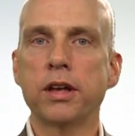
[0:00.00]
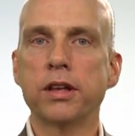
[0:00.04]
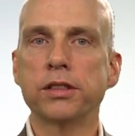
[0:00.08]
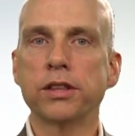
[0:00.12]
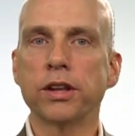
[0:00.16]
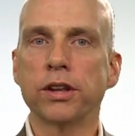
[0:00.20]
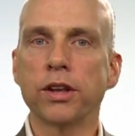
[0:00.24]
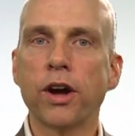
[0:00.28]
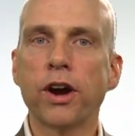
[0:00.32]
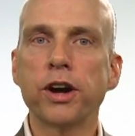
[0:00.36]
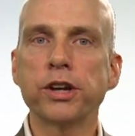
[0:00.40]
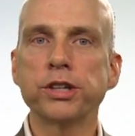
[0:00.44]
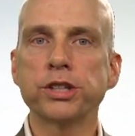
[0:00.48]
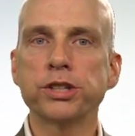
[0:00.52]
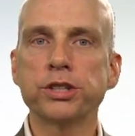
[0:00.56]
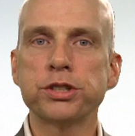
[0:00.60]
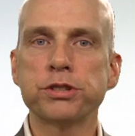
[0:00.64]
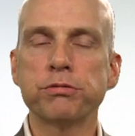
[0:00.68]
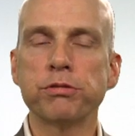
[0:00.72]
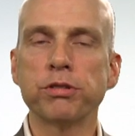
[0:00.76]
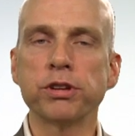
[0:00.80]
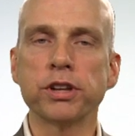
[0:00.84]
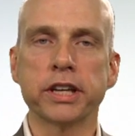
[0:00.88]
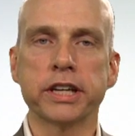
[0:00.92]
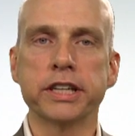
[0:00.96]
the
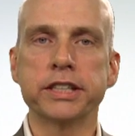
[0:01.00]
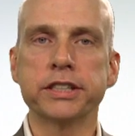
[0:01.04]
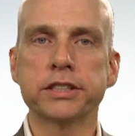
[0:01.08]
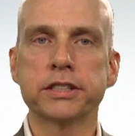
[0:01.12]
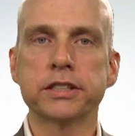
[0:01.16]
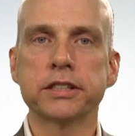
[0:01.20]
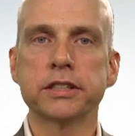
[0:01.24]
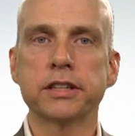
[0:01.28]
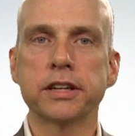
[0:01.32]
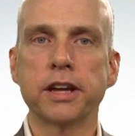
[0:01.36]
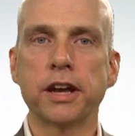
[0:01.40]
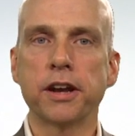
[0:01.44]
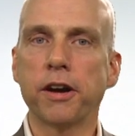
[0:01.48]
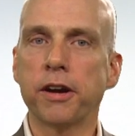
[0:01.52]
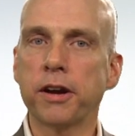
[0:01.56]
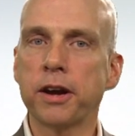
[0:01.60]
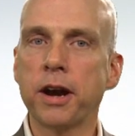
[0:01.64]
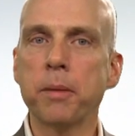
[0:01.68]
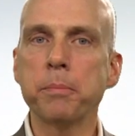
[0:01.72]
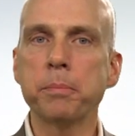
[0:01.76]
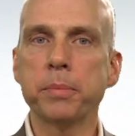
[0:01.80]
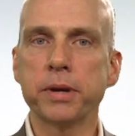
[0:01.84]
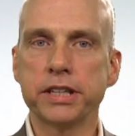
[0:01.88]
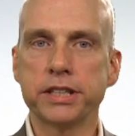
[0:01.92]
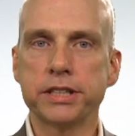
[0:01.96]
largest release in our
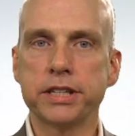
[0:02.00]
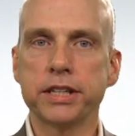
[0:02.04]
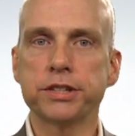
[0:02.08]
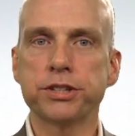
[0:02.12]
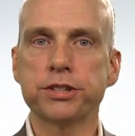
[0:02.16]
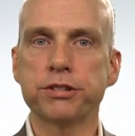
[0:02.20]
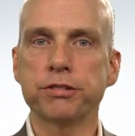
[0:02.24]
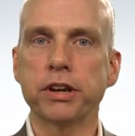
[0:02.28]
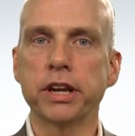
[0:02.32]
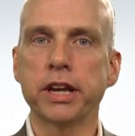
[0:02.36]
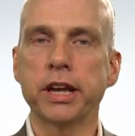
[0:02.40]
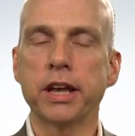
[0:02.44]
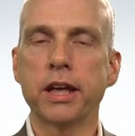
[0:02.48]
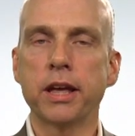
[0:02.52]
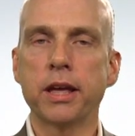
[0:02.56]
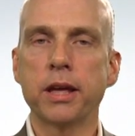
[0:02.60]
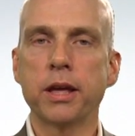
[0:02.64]
company's history.